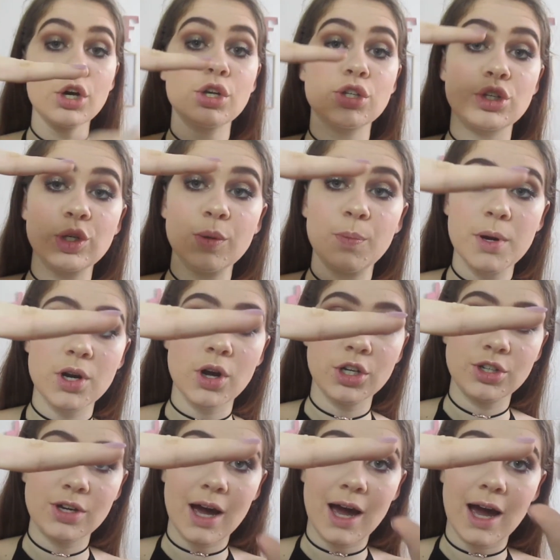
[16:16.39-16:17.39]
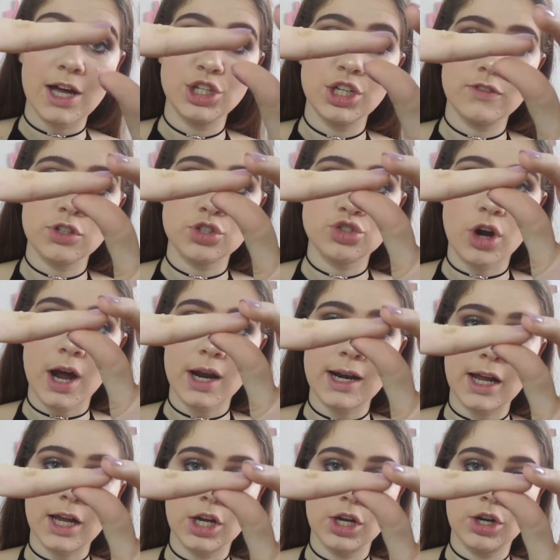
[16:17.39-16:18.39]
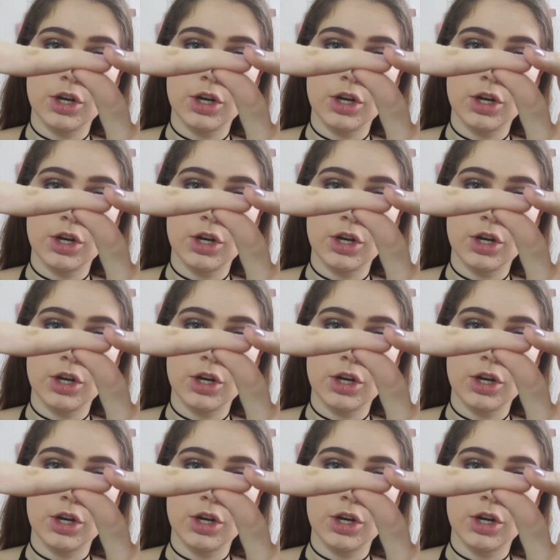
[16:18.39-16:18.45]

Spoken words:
So you put it on your eye and you have to try and like